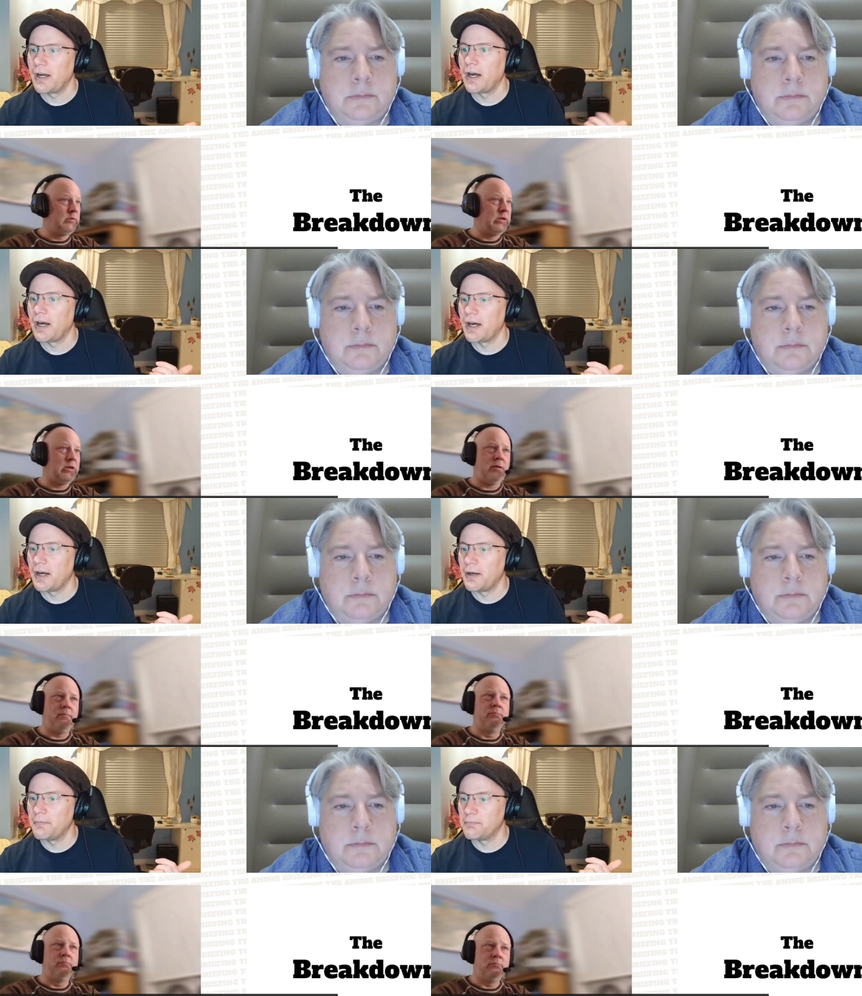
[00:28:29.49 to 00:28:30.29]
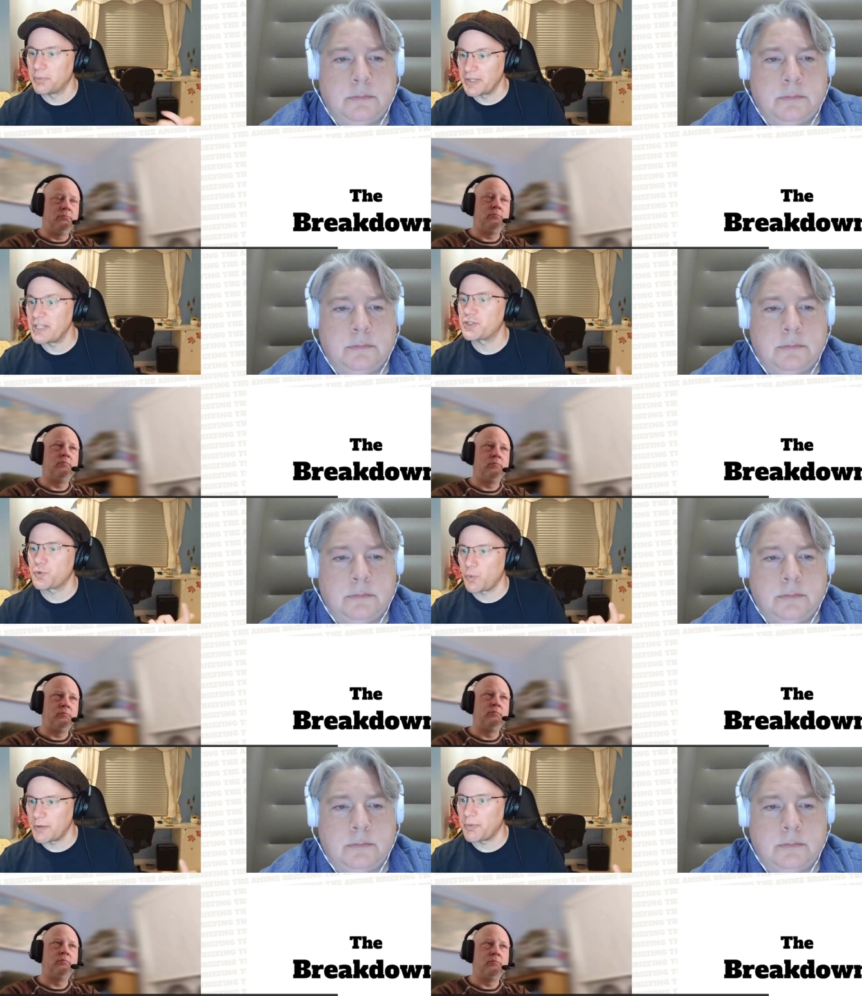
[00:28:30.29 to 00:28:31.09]
Speaker 1: Uh, uh, Bleach,
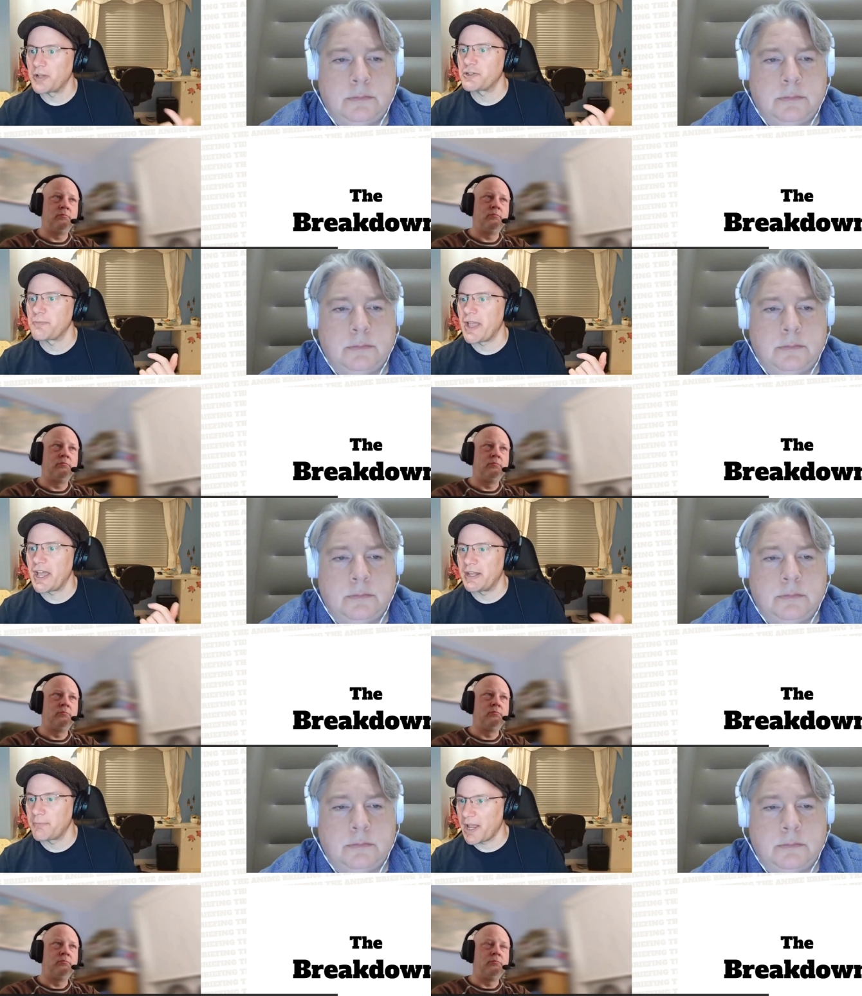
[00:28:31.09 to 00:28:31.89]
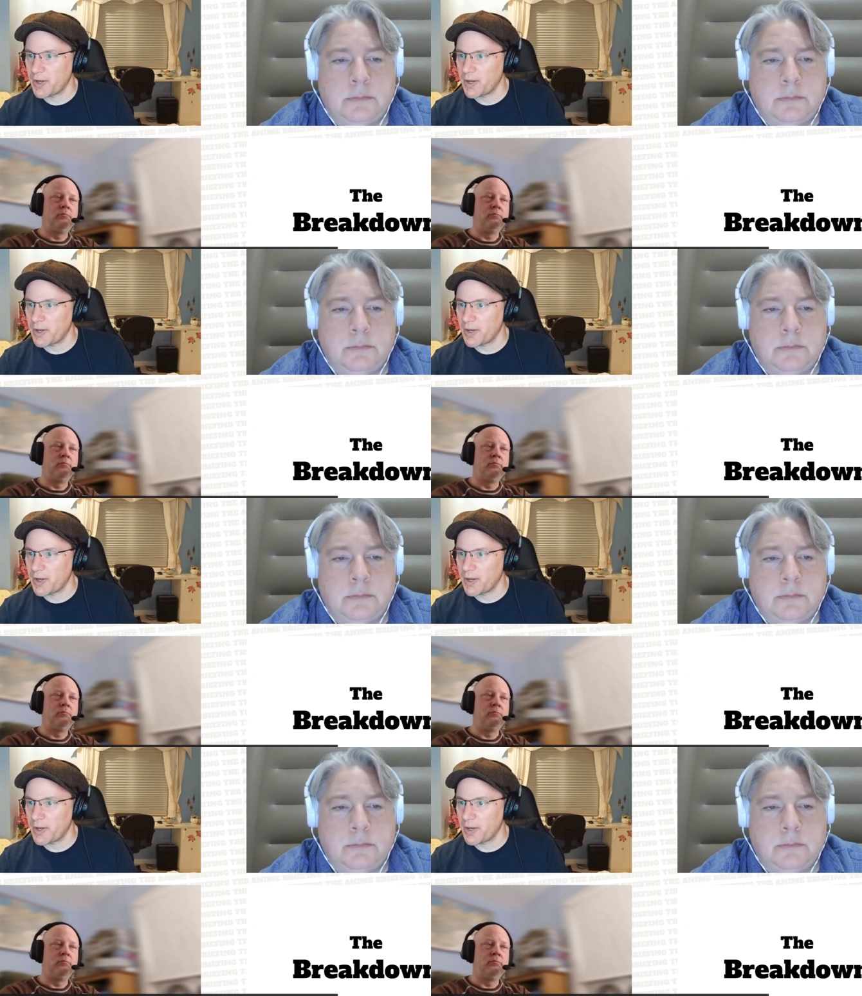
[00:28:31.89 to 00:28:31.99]
One Punch Man, My